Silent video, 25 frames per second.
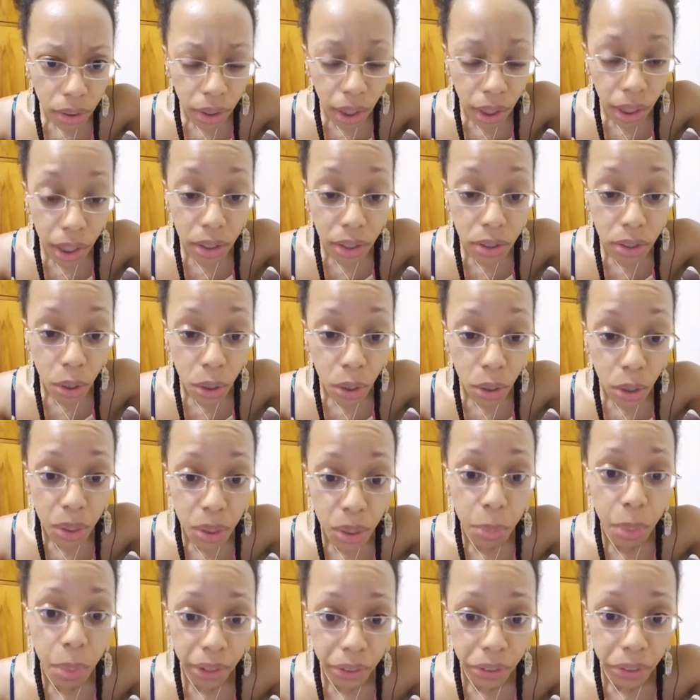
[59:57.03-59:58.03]
Yeah, so
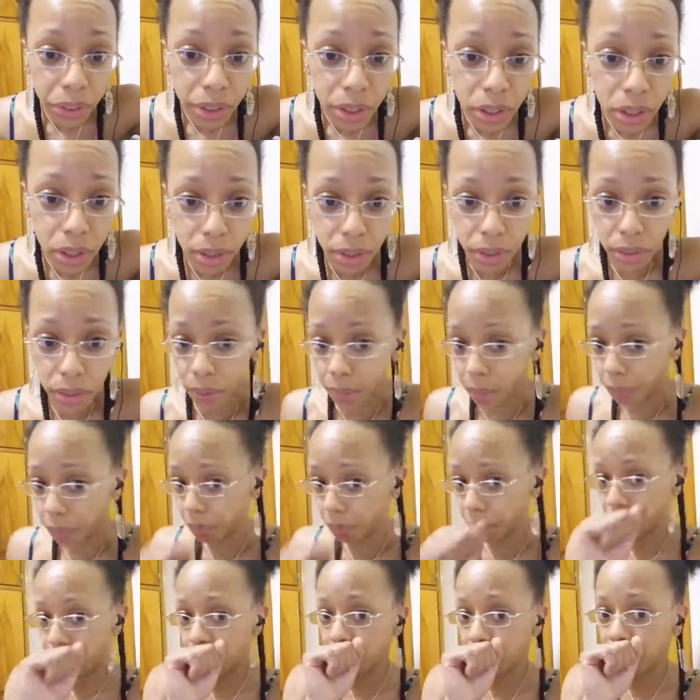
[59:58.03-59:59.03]
much to ponder in this
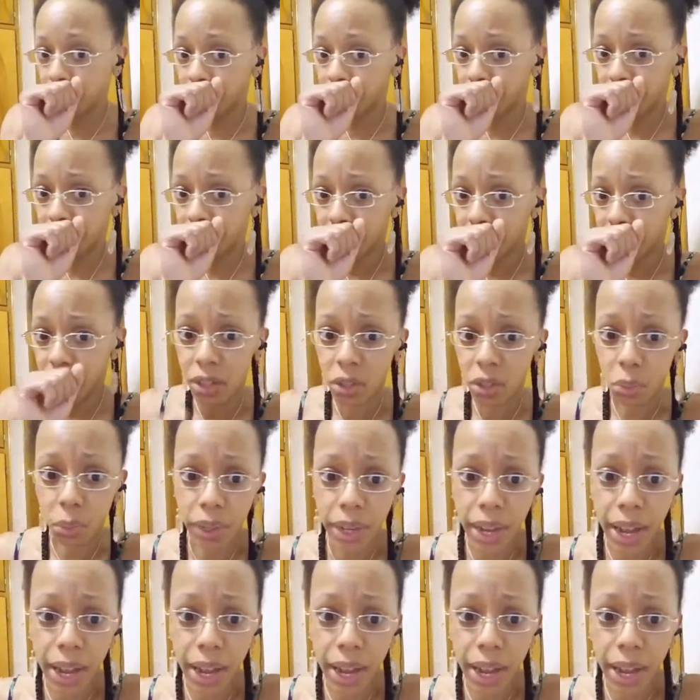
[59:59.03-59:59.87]
in this